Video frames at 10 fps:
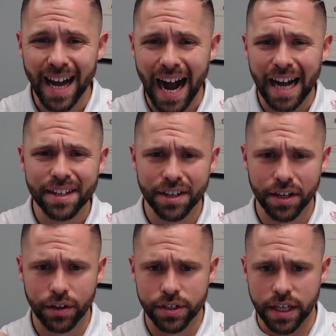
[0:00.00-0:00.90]
I did
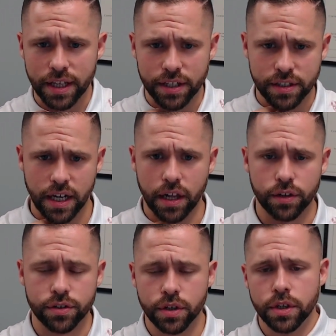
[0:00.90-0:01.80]
another
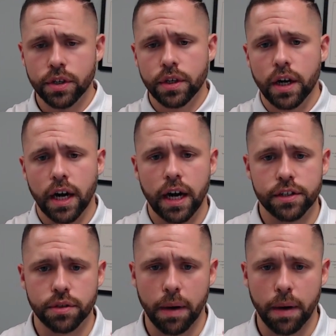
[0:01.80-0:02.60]
$10,000 to my